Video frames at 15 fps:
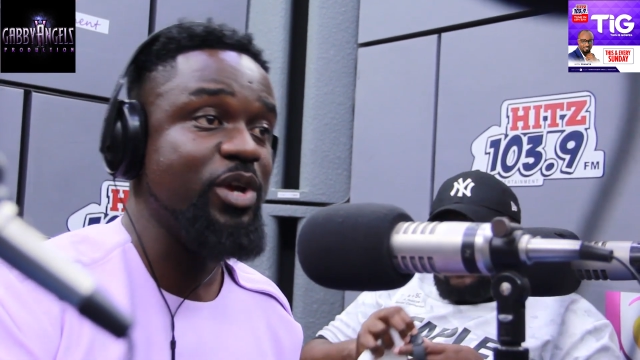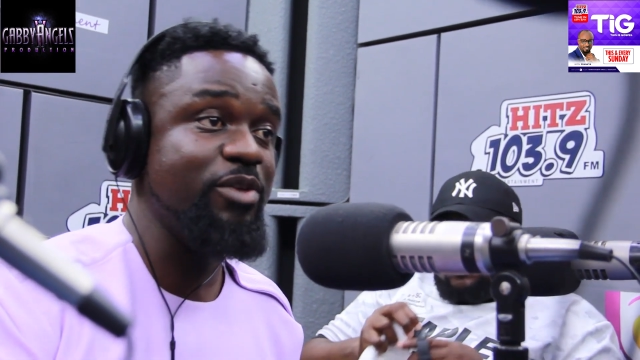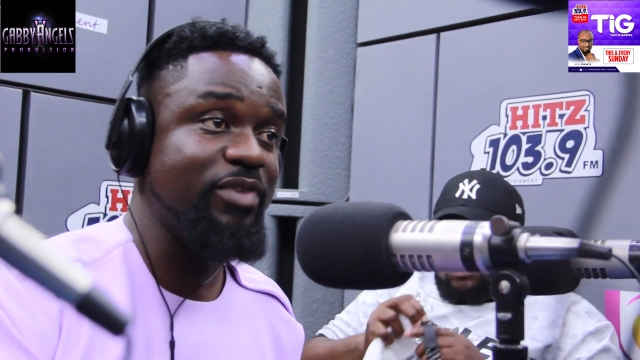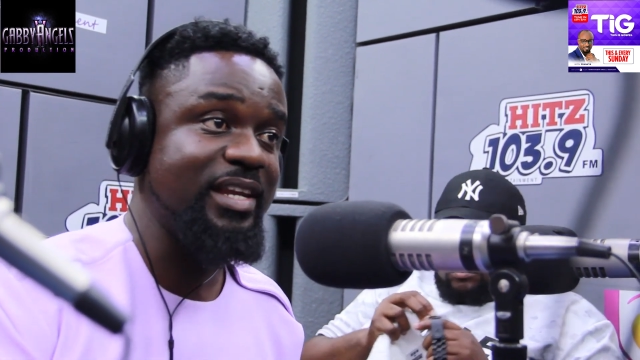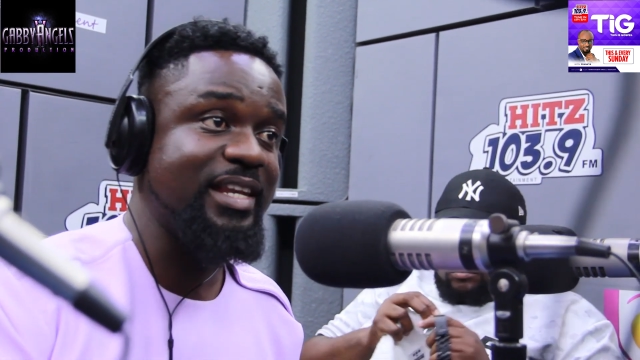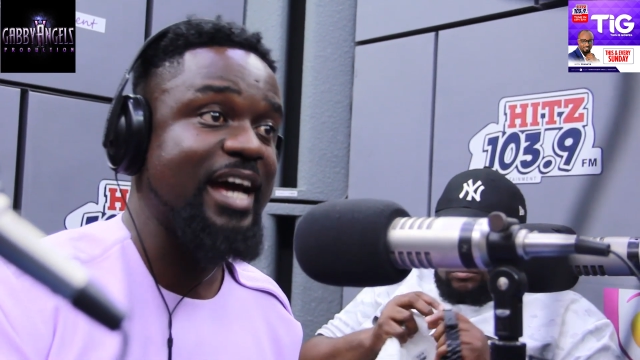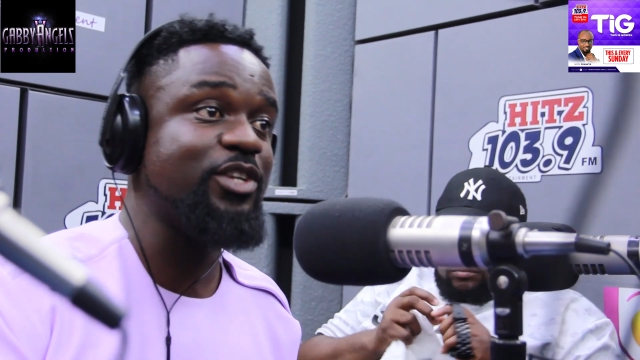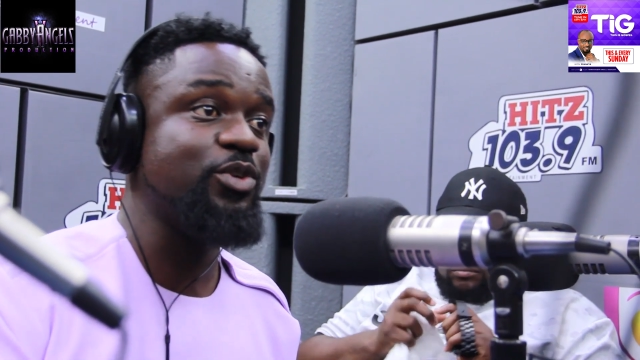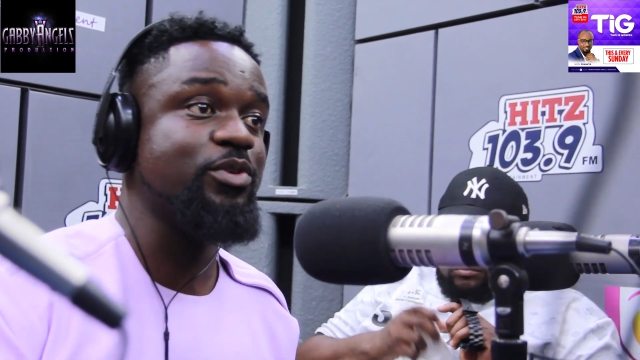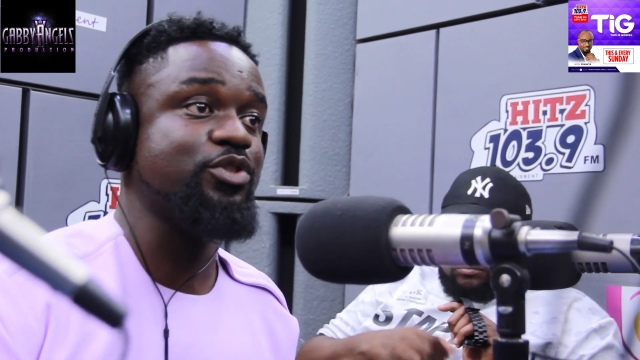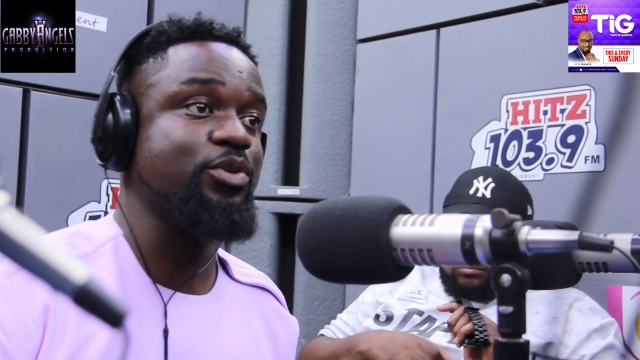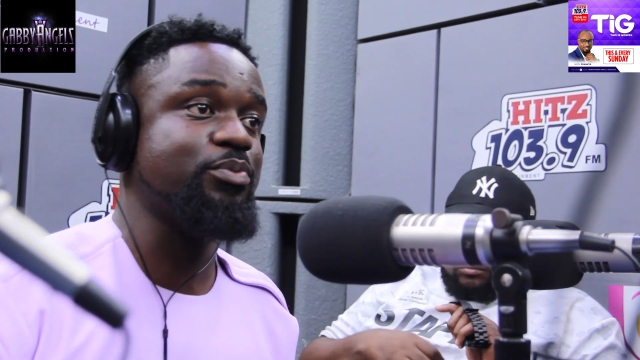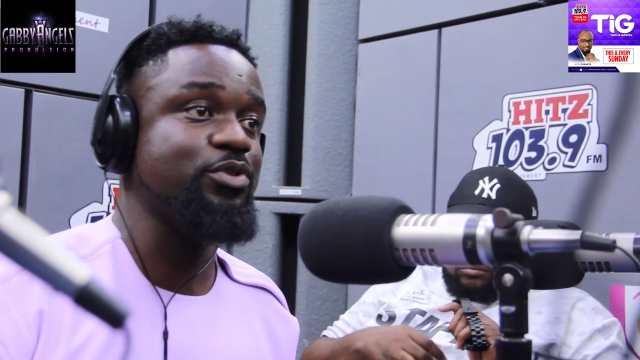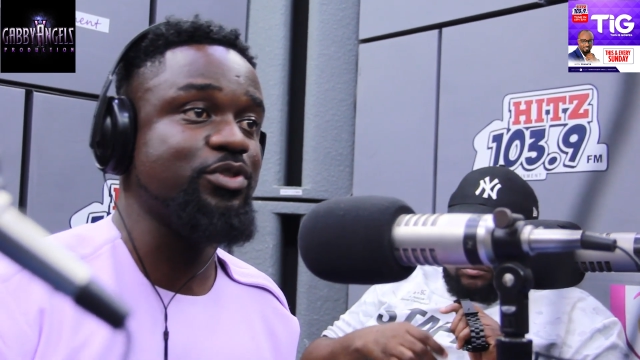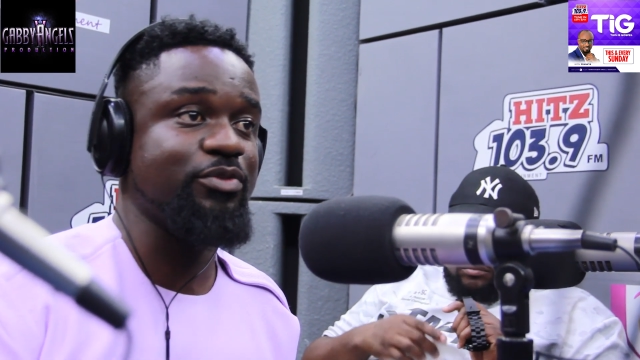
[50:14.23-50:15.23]
Even that you are
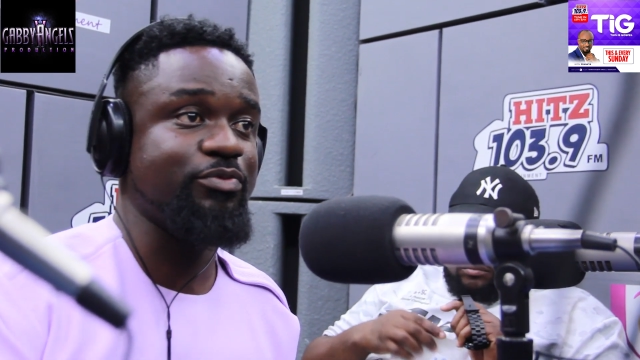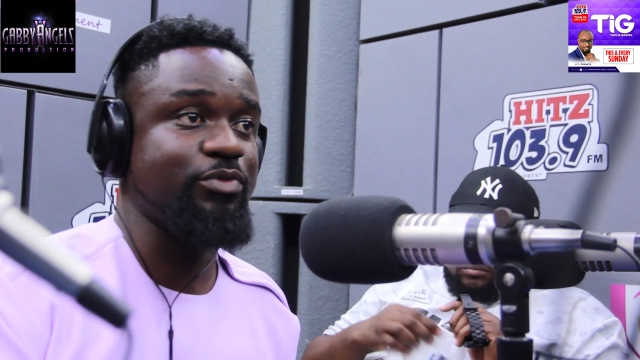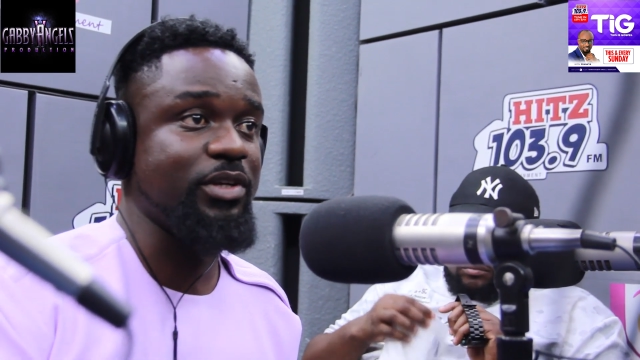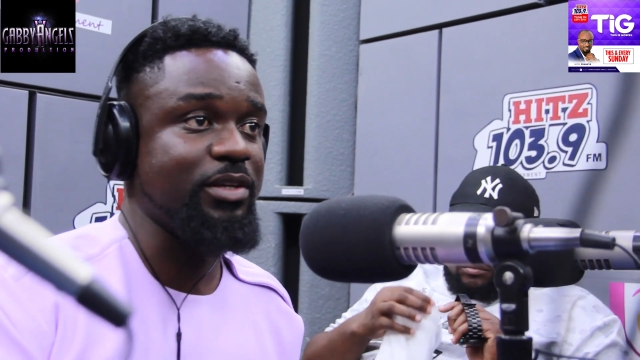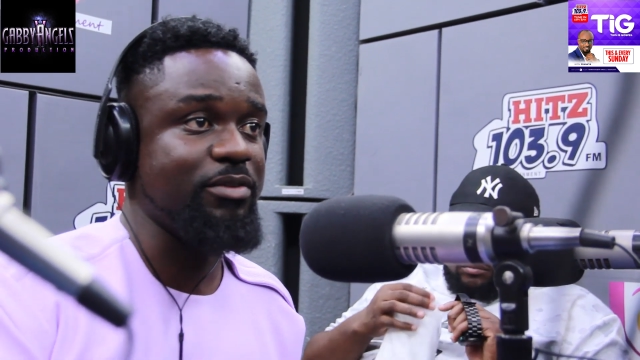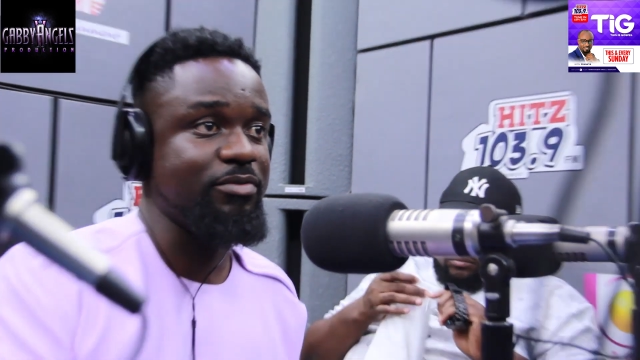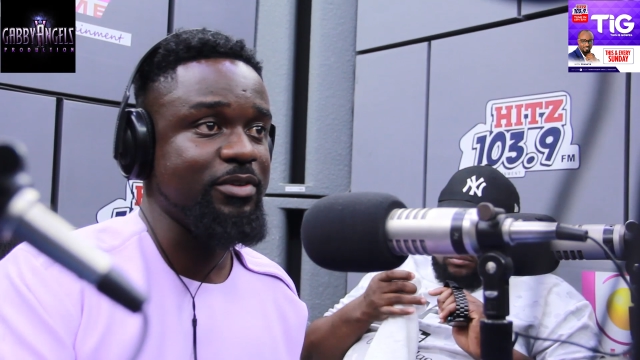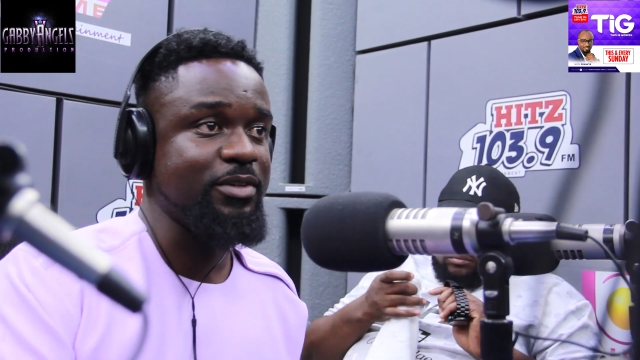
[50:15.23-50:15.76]
supposed to forgive.